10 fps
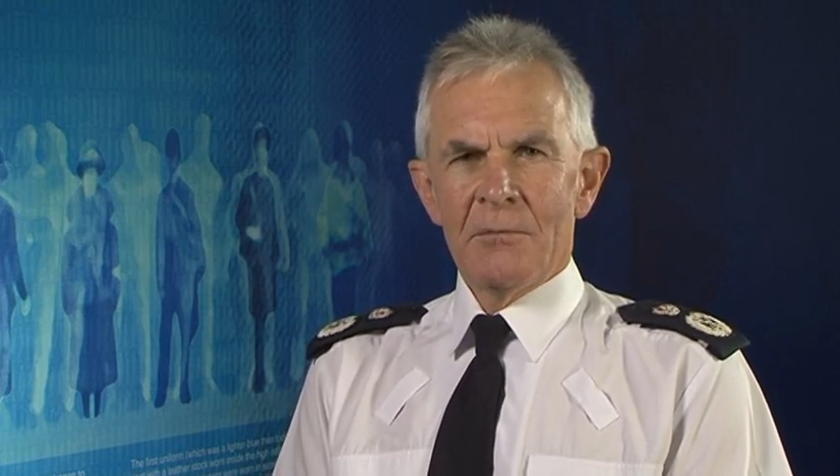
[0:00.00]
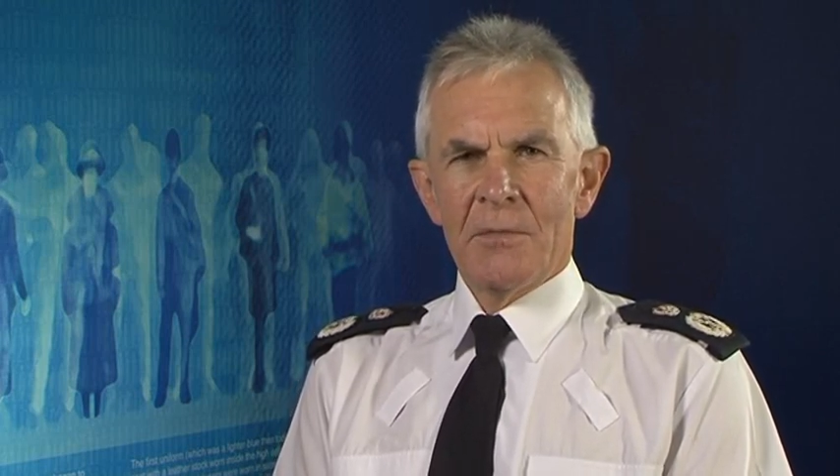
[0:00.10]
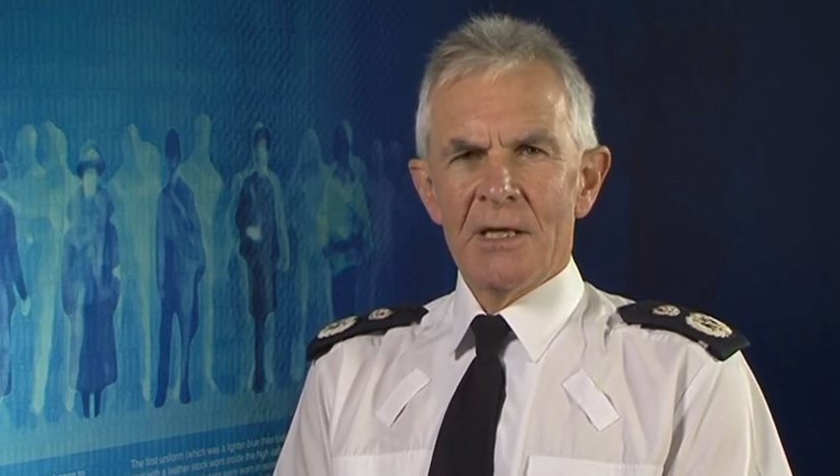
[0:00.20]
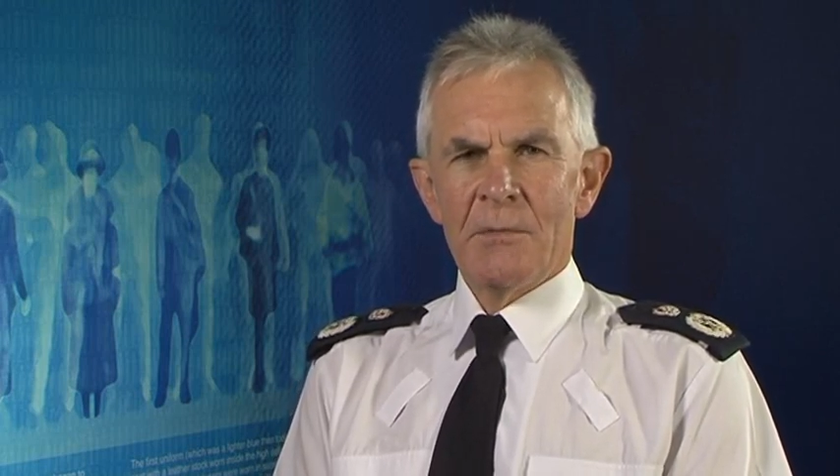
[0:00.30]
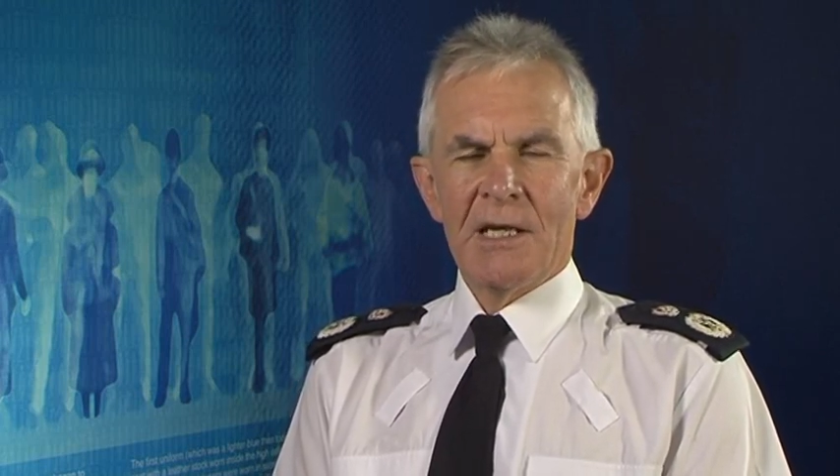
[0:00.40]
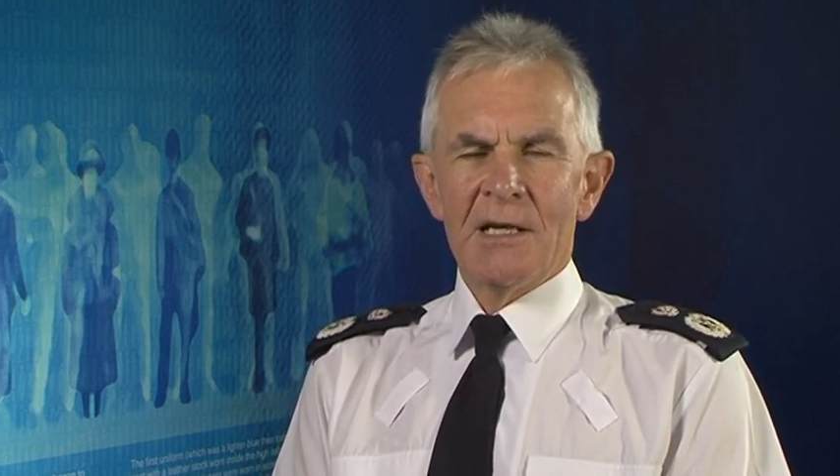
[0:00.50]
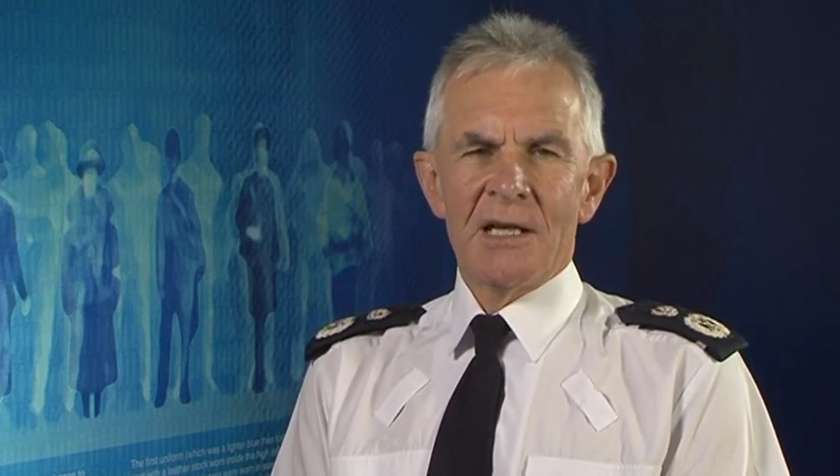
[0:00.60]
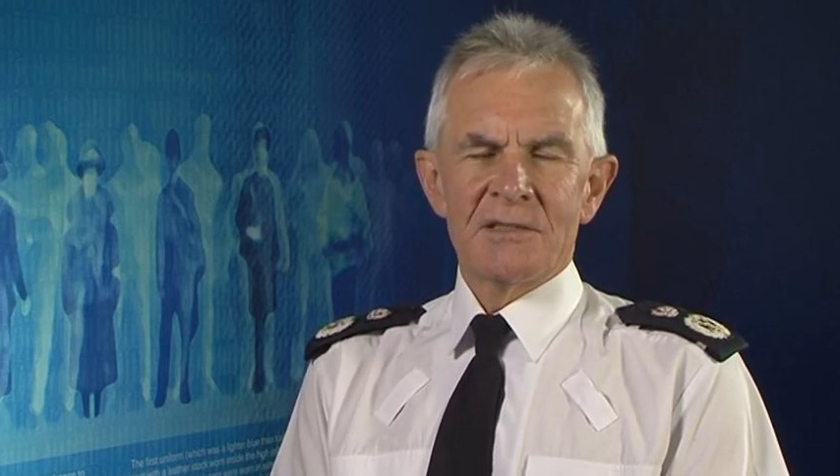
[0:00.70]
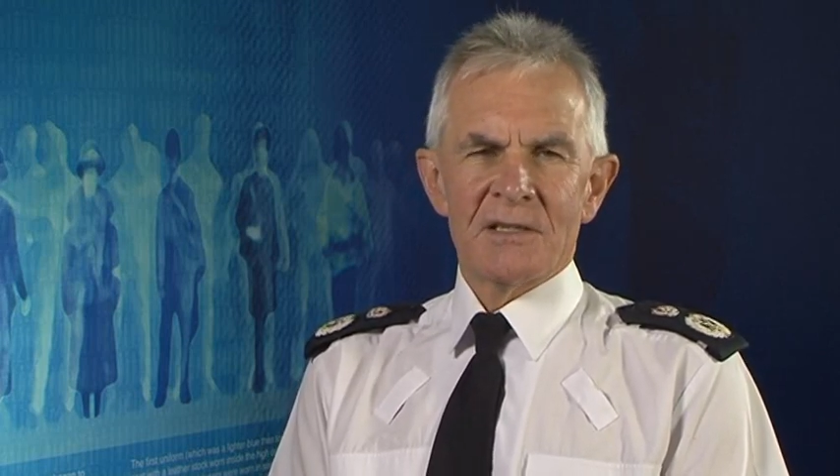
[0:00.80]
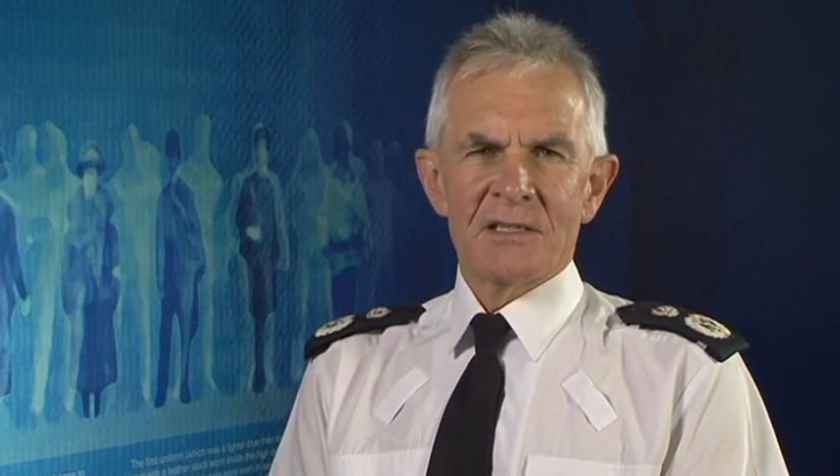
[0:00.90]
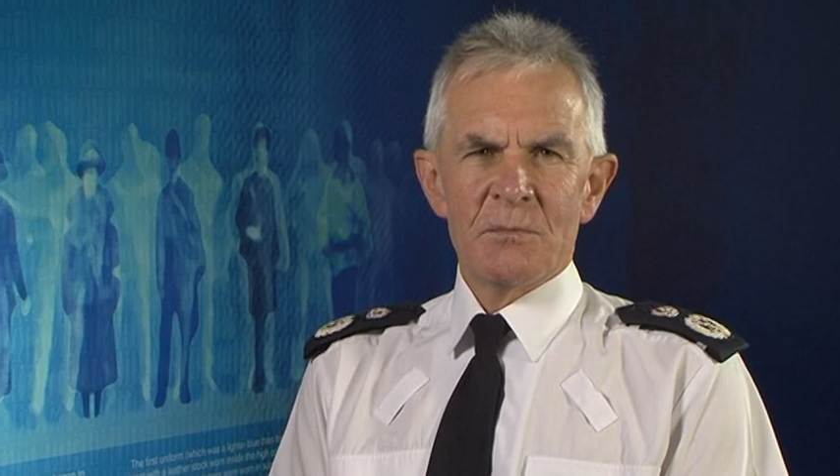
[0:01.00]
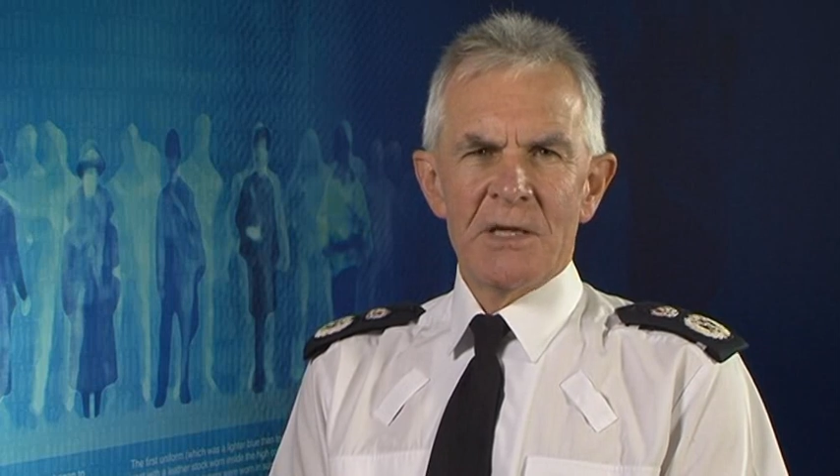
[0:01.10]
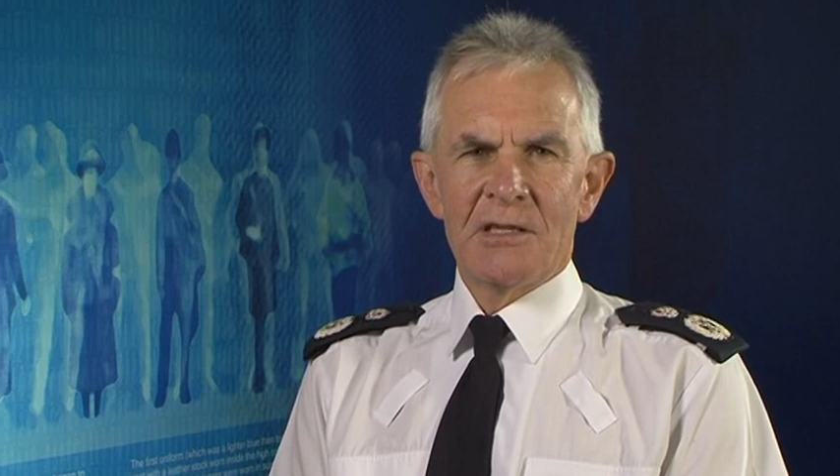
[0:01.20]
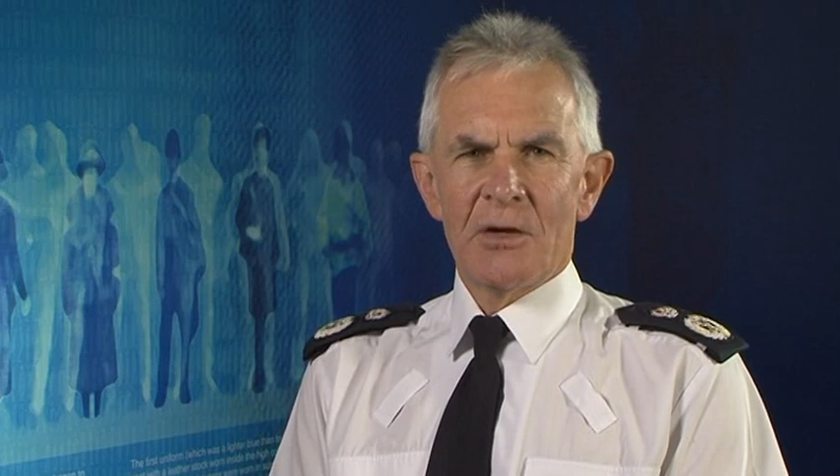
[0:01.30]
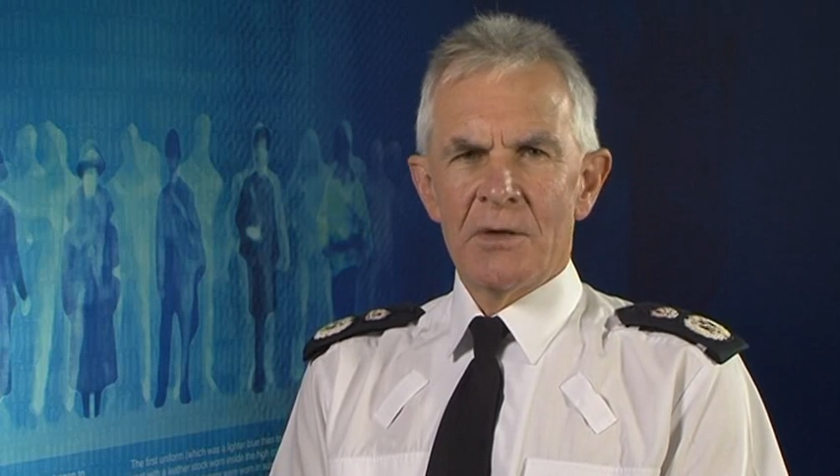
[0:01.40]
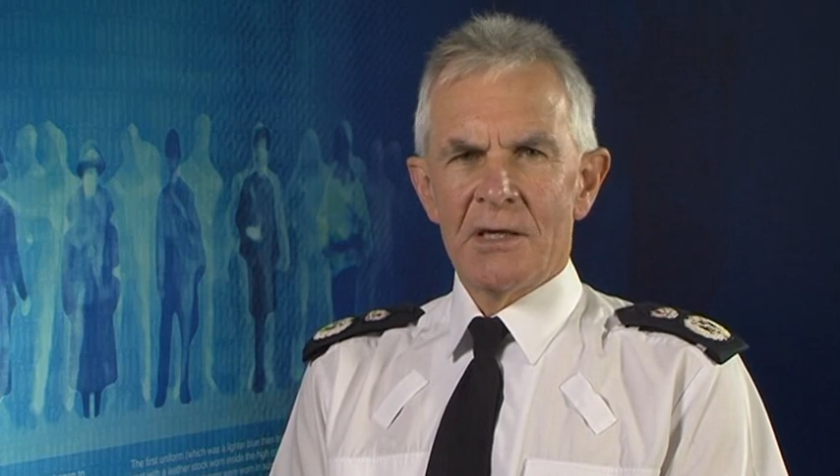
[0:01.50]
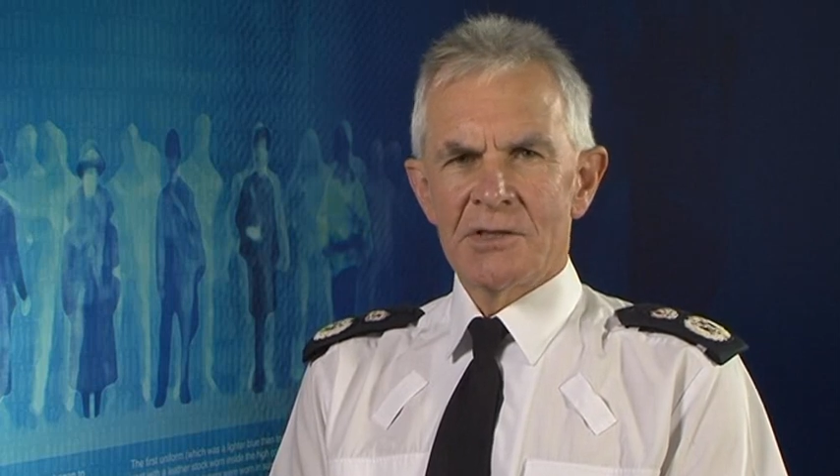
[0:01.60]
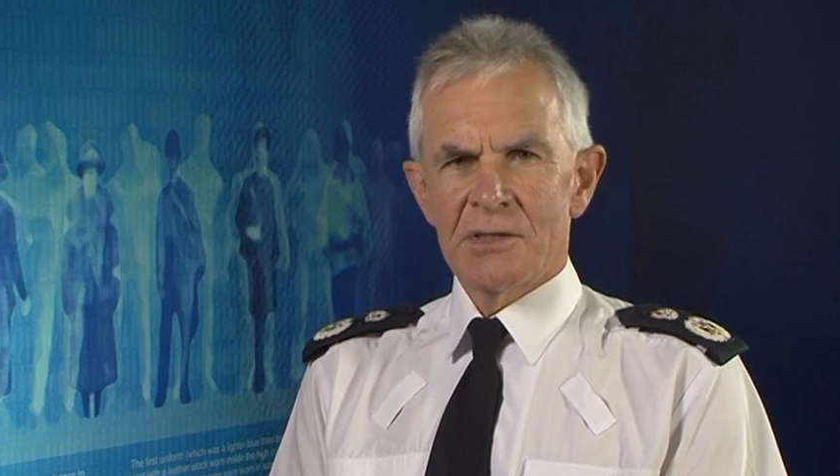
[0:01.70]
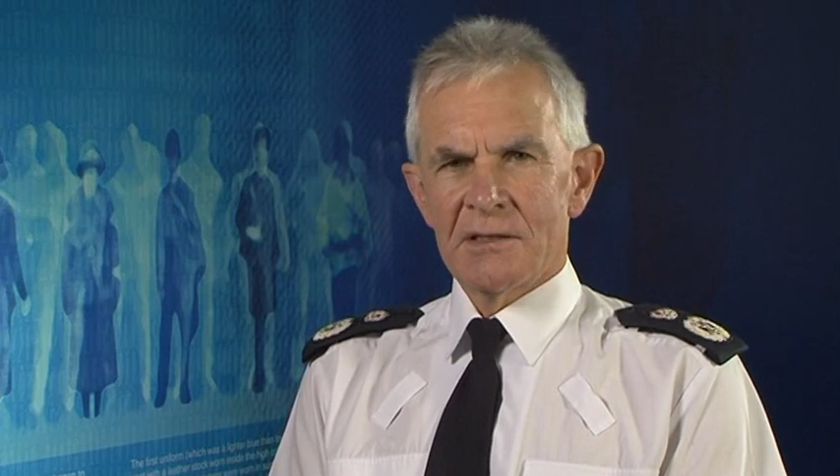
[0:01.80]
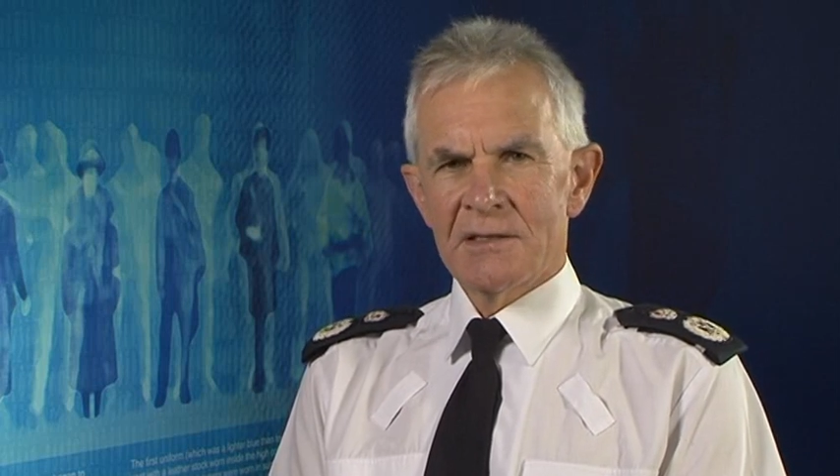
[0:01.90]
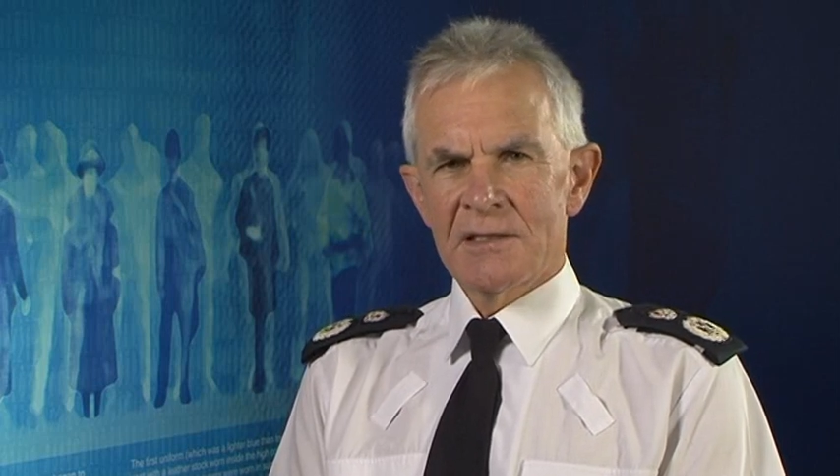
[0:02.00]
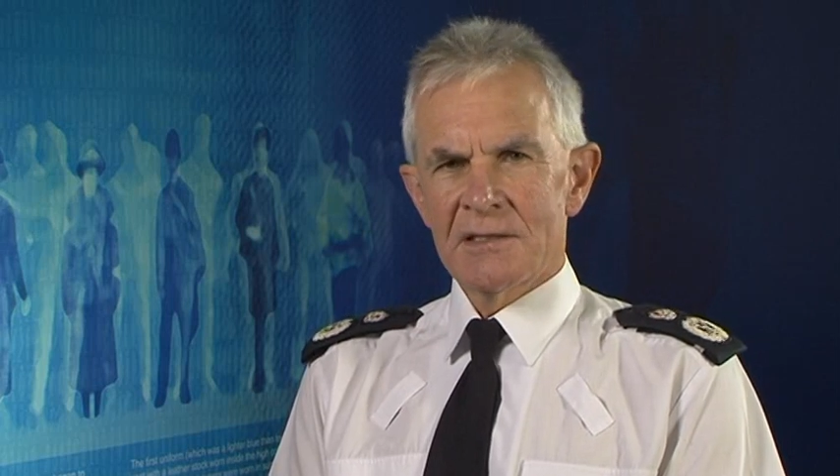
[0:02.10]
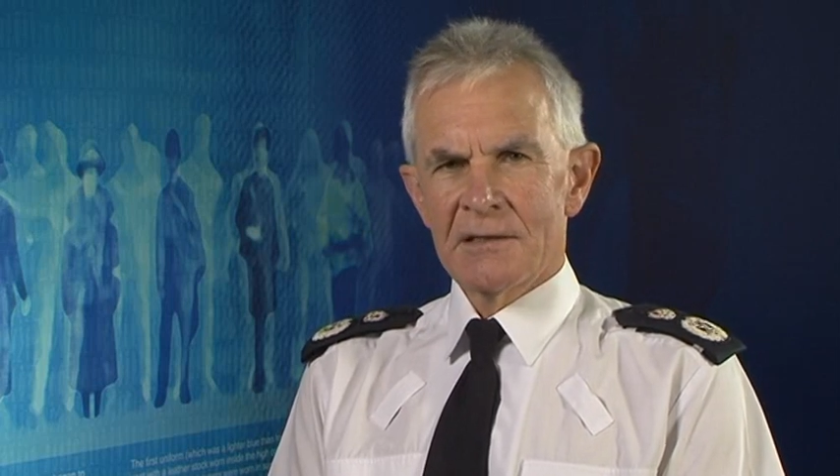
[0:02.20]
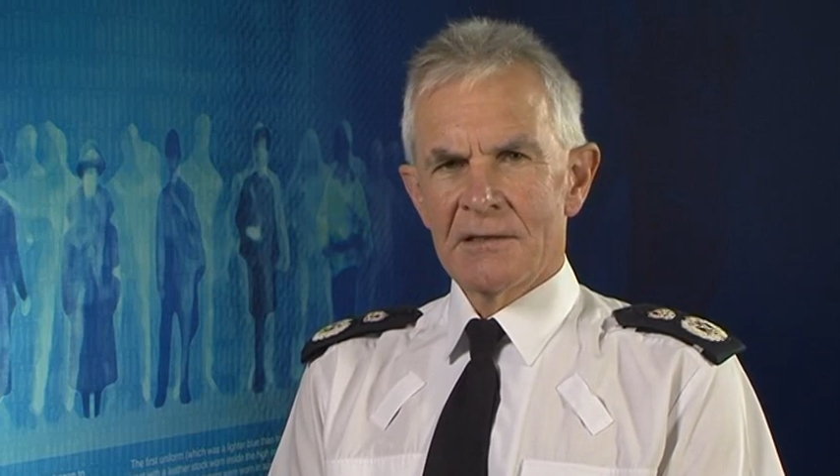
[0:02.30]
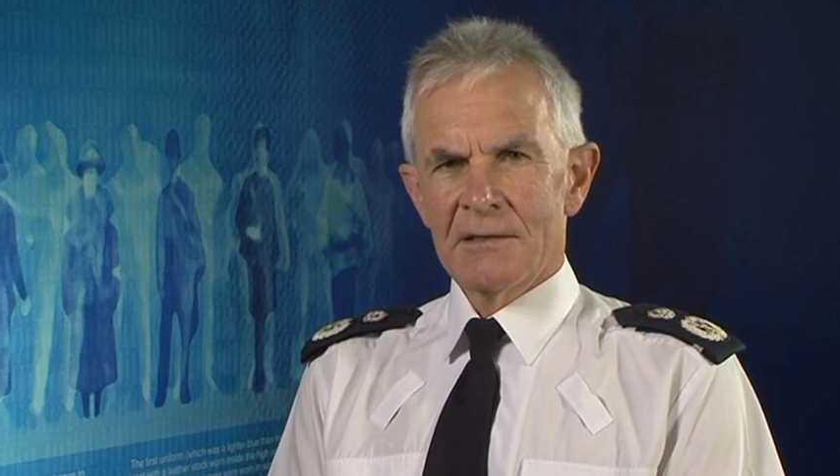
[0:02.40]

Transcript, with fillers: many, many letters, many donations.